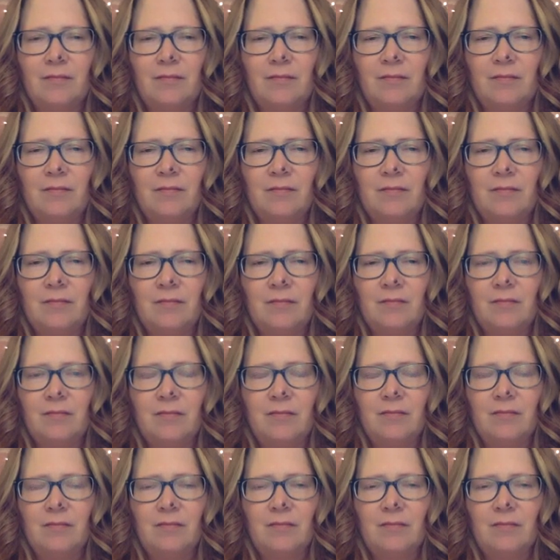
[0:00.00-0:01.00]

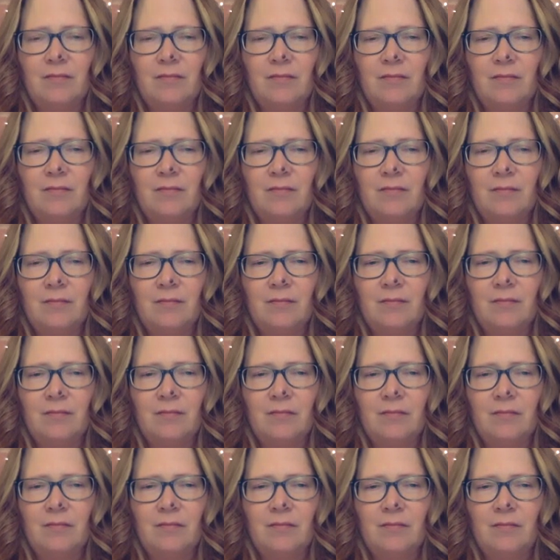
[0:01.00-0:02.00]

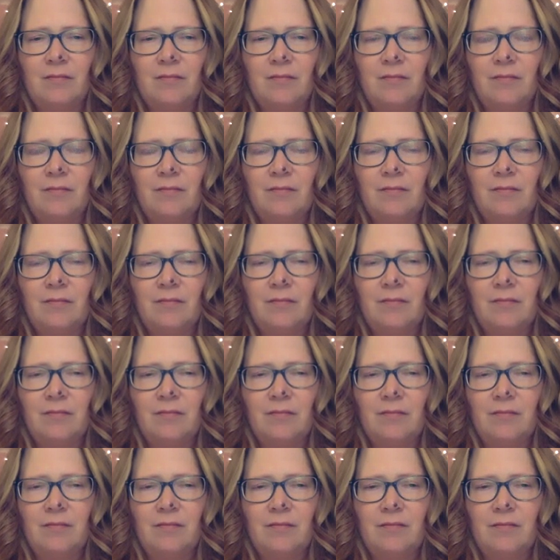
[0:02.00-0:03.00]

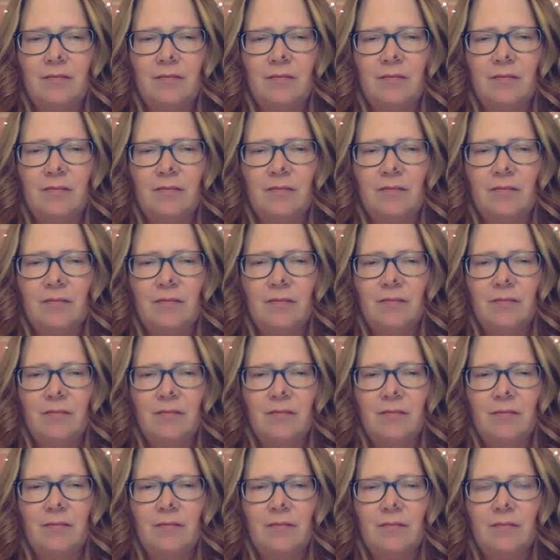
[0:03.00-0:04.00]

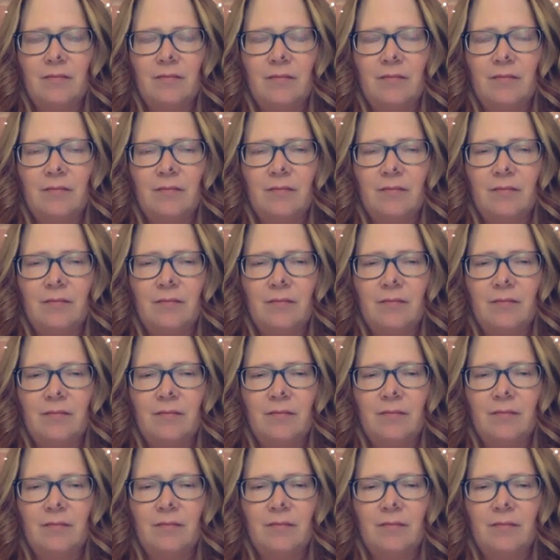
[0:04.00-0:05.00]

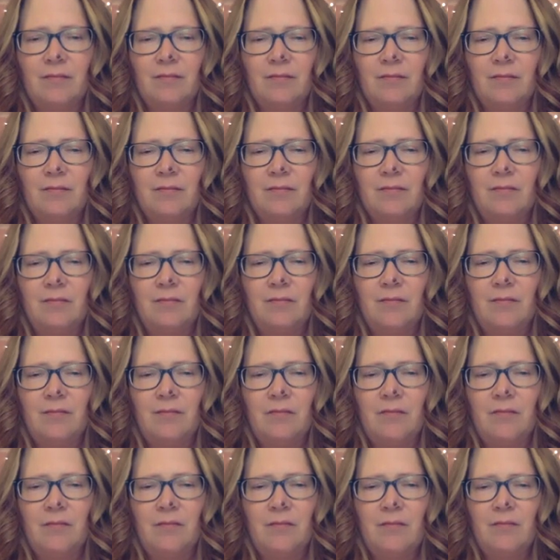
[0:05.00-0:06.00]

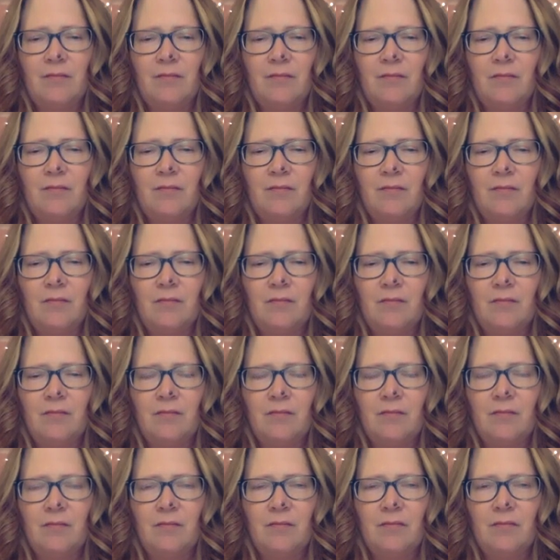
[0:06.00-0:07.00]

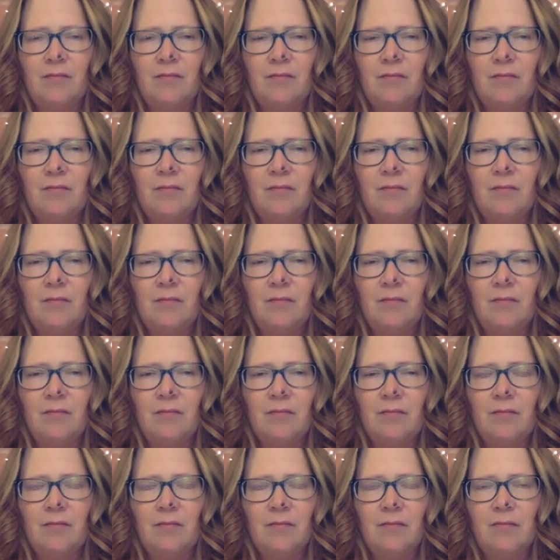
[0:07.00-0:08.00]
This person isn't speaking.